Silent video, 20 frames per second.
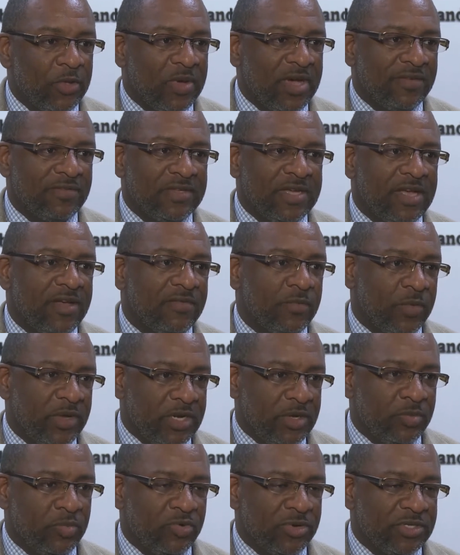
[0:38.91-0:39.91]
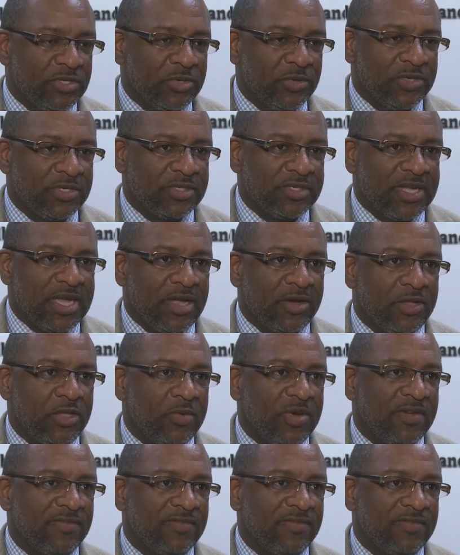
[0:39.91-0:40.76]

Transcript: You have to have, within Prince George's County,